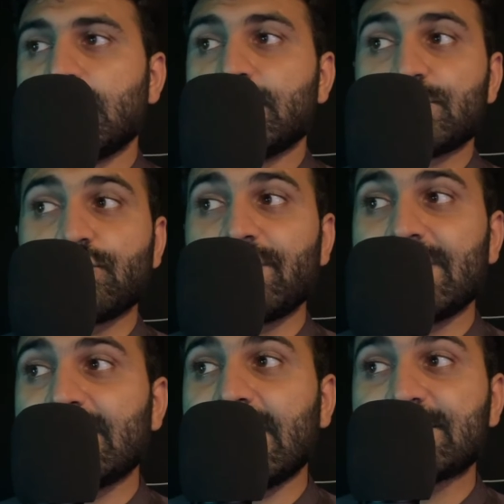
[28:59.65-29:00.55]
So
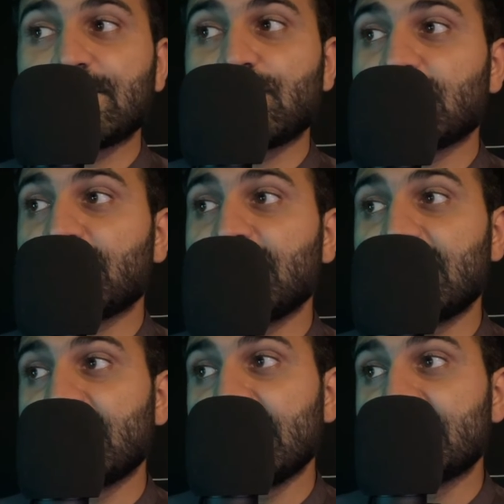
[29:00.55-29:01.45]
when execution
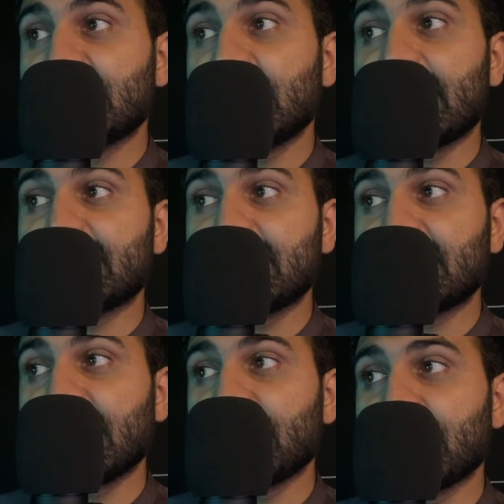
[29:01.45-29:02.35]
will reach at this
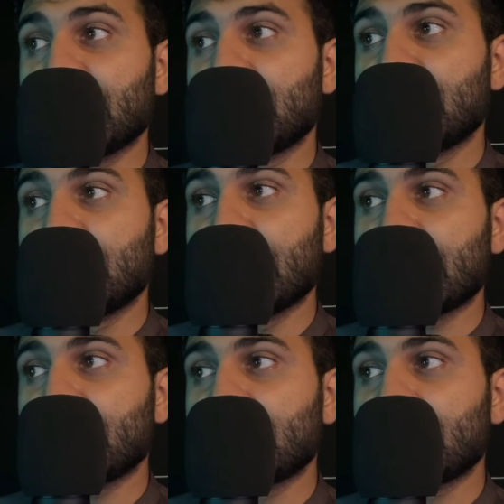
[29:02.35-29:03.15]
level, like